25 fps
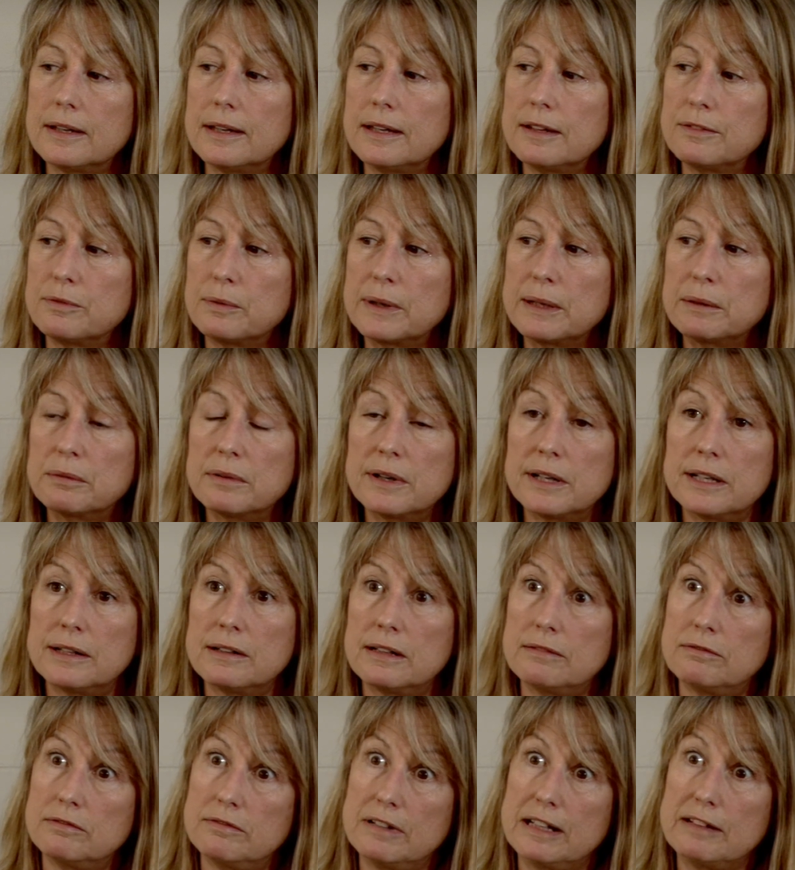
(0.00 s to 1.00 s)
if we were
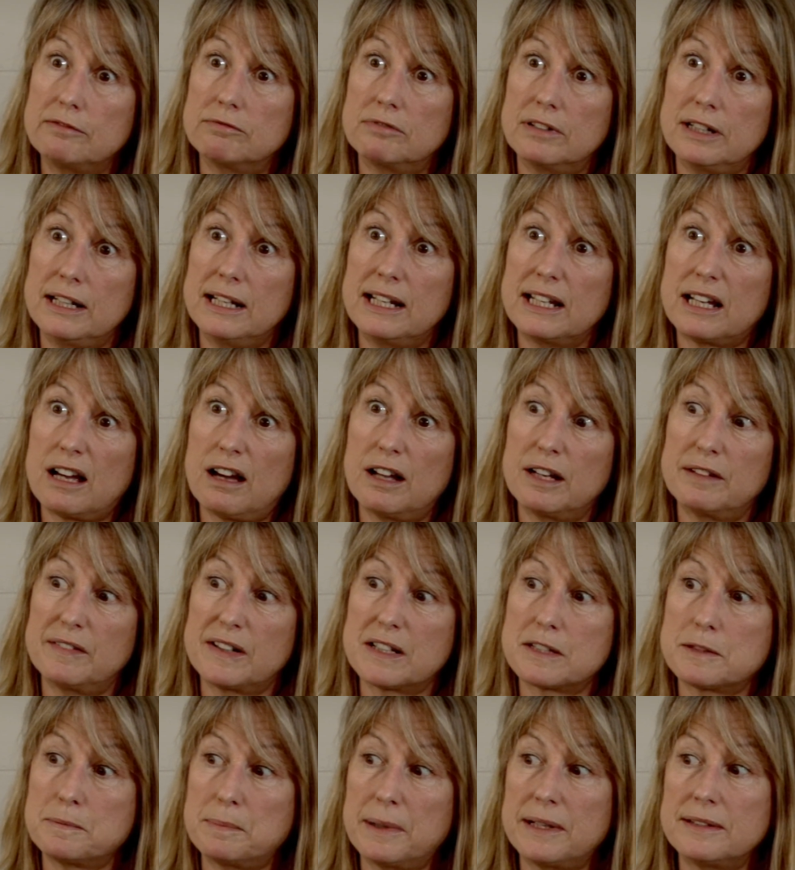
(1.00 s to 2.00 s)
in really kind of
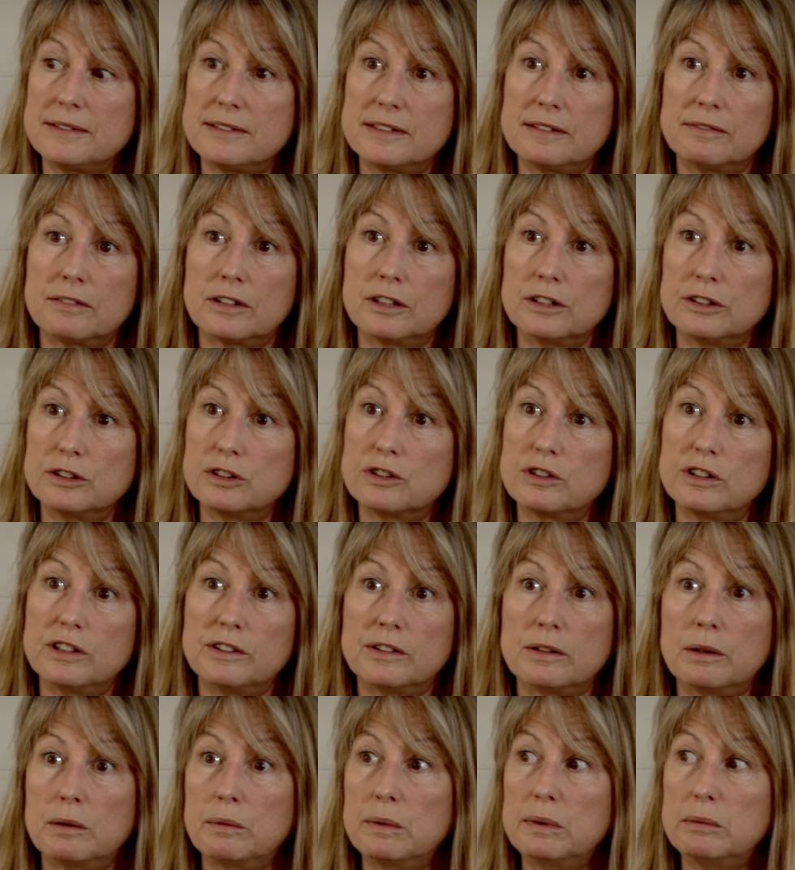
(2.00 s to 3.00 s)
expensive
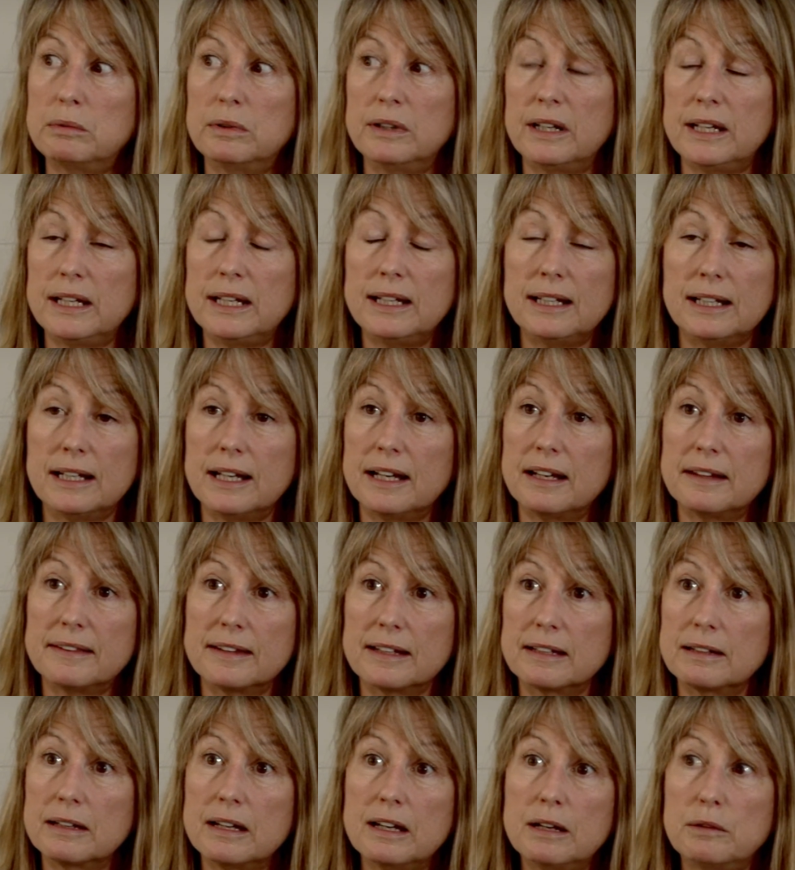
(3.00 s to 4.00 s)
countries, we wouldn't eat
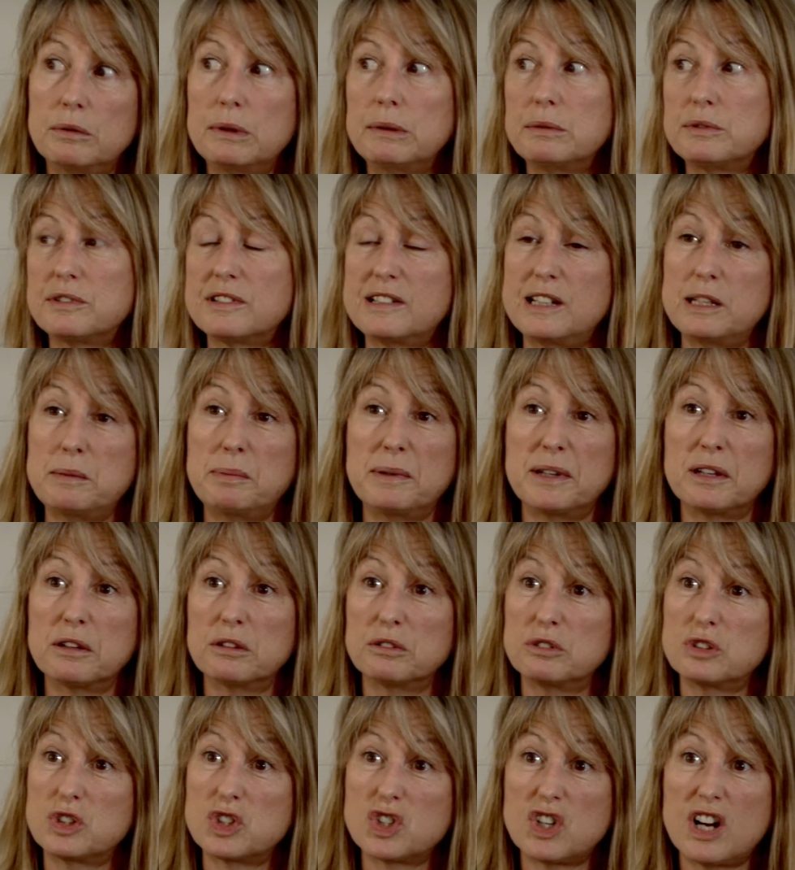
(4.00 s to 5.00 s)
anything. We were sleeping
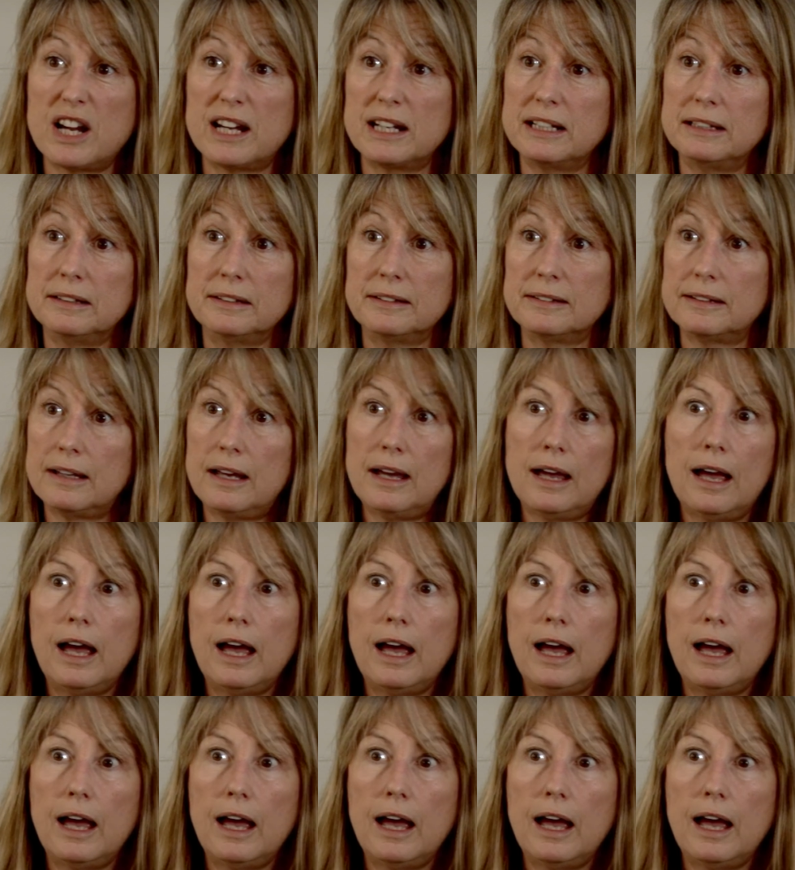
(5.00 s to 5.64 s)
on trains.